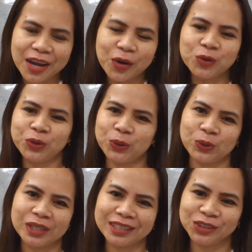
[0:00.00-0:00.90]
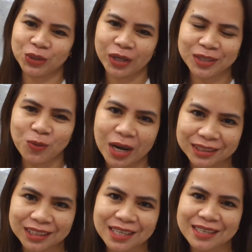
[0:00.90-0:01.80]
I hope you enjoyed
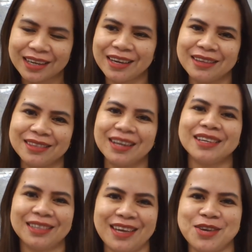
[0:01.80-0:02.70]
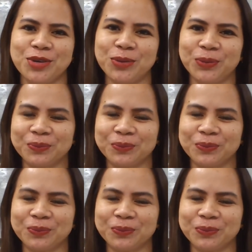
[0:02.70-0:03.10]
watching, and thank you.